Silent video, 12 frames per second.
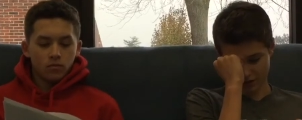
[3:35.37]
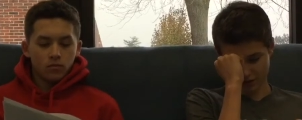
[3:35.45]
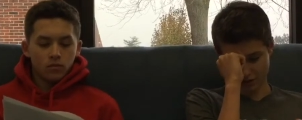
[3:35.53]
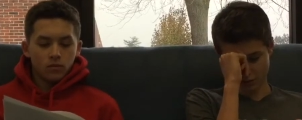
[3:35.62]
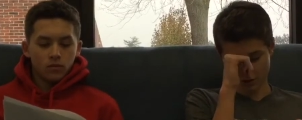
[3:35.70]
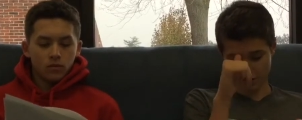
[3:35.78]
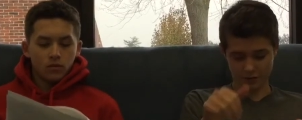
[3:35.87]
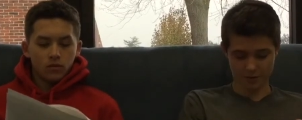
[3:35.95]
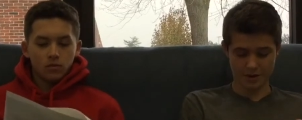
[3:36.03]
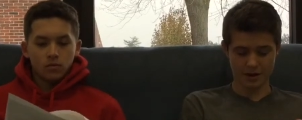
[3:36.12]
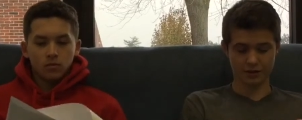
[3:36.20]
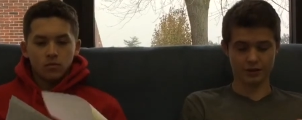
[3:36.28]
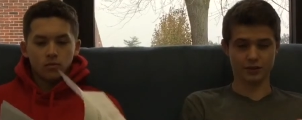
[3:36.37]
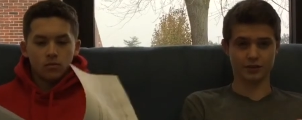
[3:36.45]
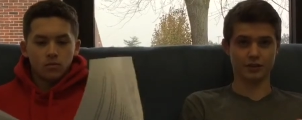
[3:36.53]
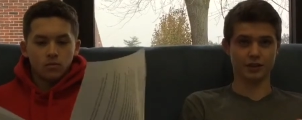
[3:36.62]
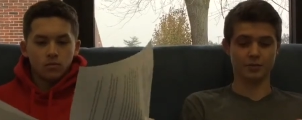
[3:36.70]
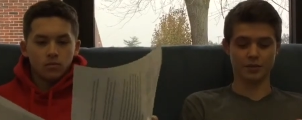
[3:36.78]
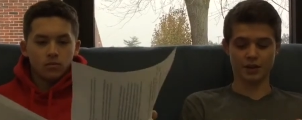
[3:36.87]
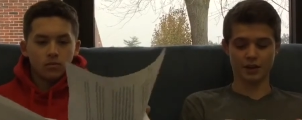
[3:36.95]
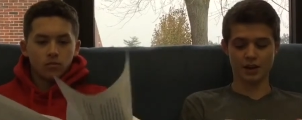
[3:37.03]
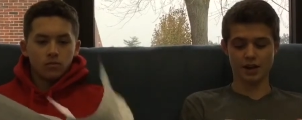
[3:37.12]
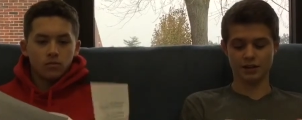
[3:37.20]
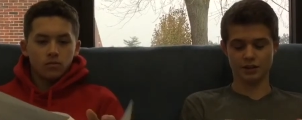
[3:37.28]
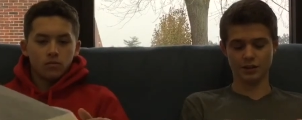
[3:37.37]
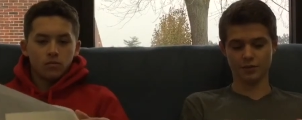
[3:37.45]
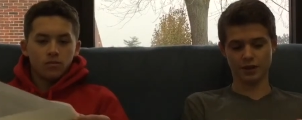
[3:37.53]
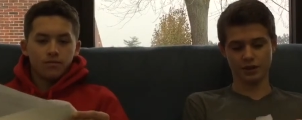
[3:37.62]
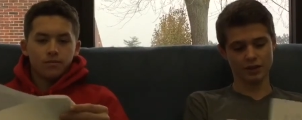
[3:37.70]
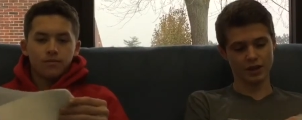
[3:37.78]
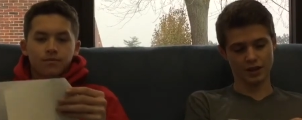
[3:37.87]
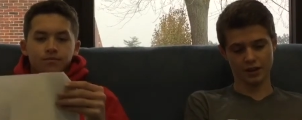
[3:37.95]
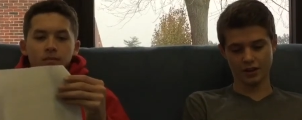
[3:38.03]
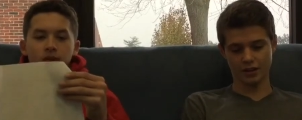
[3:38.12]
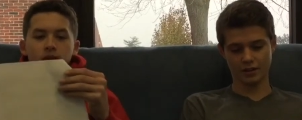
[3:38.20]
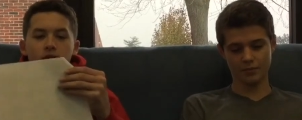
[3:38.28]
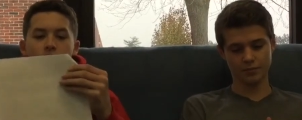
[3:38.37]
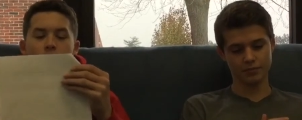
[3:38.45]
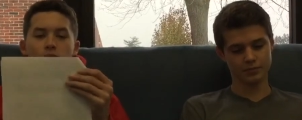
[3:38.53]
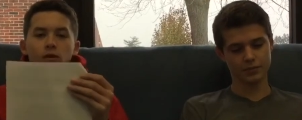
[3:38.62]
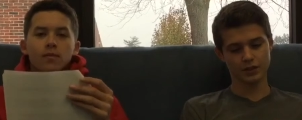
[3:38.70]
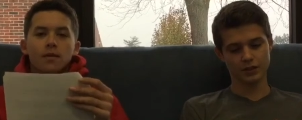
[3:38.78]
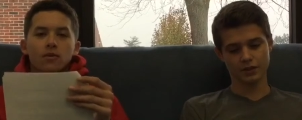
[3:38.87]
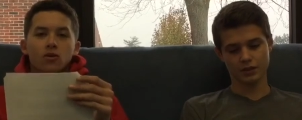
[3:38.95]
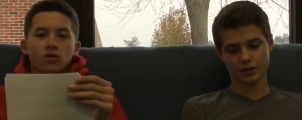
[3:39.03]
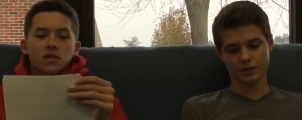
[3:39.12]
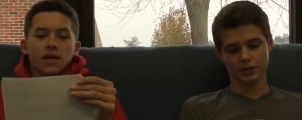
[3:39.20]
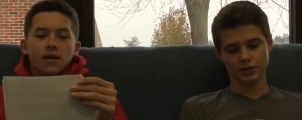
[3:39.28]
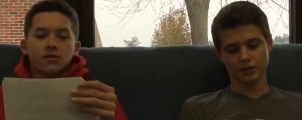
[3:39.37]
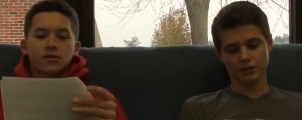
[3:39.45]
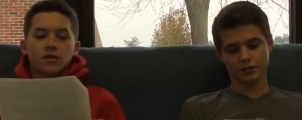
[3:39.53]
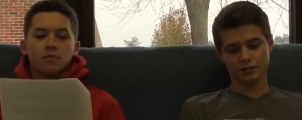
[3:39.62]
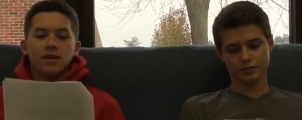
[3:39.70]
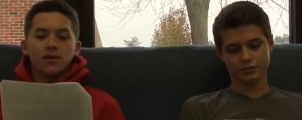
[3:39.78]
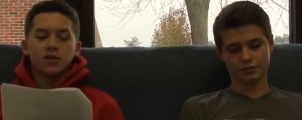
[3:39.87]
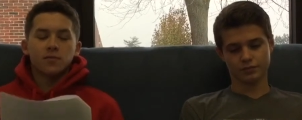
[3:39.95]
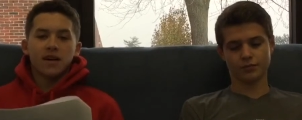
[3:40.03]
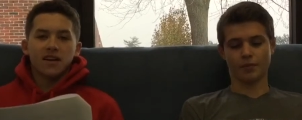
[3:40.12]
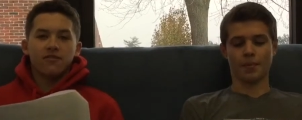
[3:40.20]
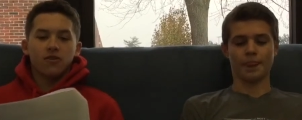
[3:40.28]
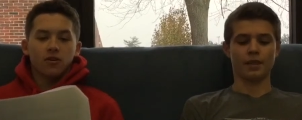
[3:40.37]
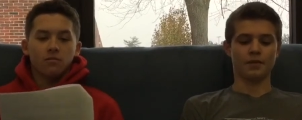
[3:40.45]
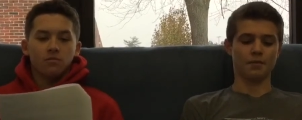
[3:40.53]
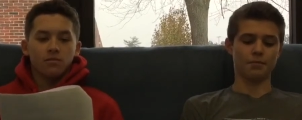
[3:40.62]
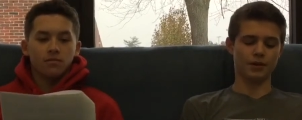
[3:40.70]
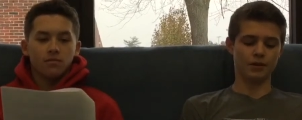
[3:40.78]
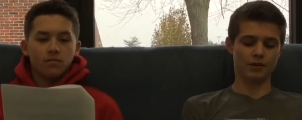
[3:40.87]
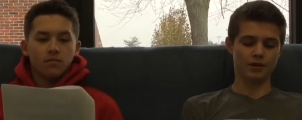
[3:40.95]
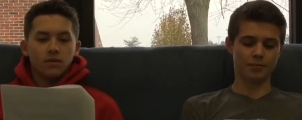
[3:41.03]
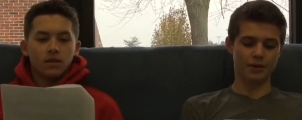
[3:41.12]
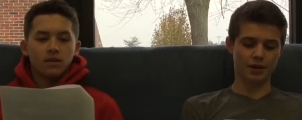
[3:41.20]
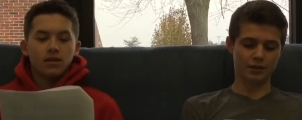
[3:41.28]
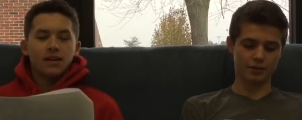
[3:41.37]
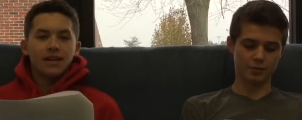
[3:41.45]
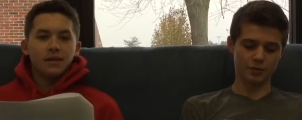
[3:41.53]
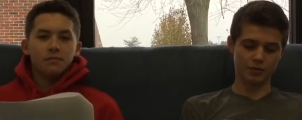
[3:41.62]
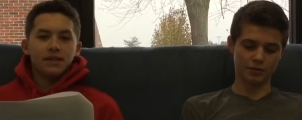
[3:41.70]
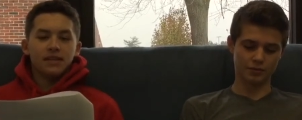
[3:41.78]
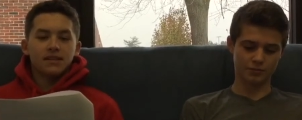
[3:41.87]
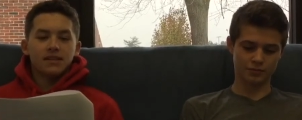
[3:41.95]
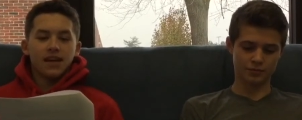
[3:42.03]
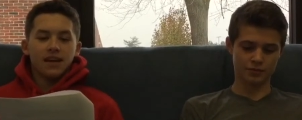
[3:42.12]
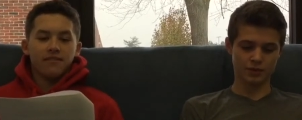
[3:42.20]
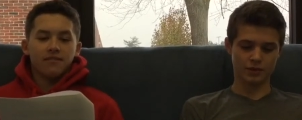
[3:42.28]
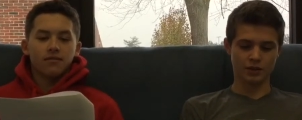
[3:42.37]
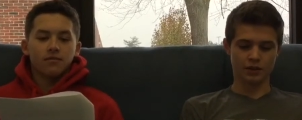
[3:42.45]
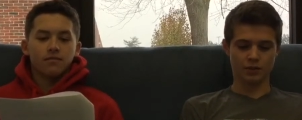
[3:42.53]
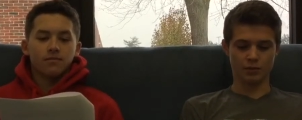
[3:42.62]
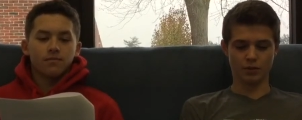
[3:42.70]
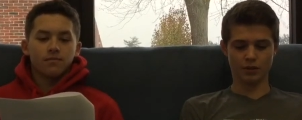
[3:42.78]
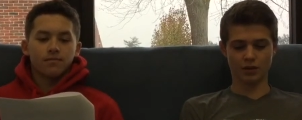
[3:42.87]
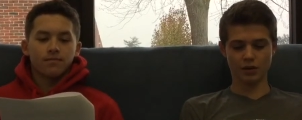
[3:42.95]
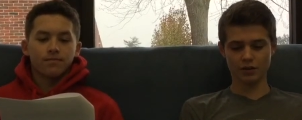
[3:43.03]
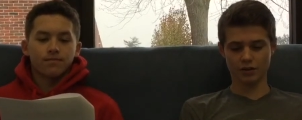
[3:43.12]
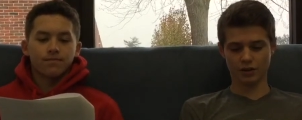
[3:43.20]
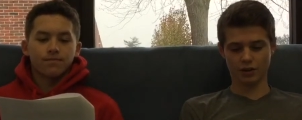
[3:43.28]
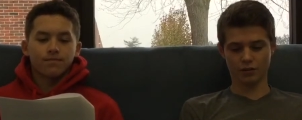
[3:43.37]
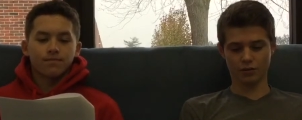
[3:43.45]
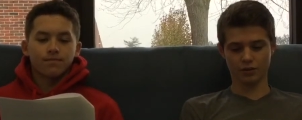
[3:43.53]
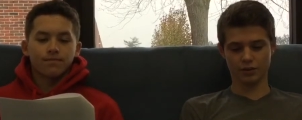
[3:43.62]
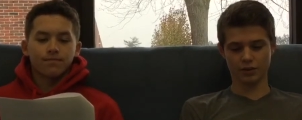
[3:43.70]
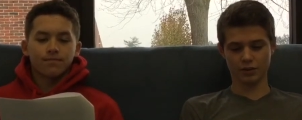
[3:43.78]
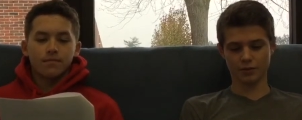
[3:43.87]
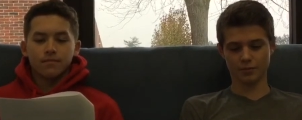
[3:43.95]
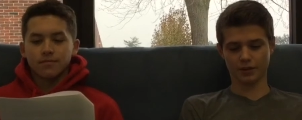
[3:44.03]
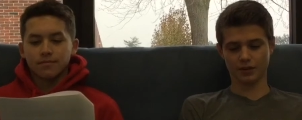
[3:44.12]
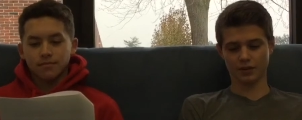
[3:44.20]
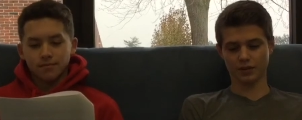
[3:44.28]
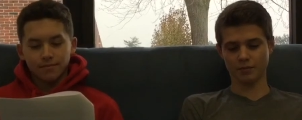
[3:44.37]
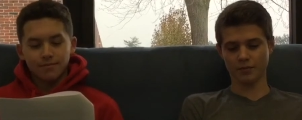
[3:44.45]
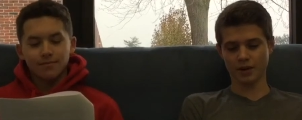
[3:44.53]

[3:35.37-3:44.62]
Speaker 1: us at waterfordmottleadership at gmail.com.
Speaker 2: Remember, Corsairs, to be
Speaker 1: respectful Be responsible. and be safe. Work hard today, Corsairs, because at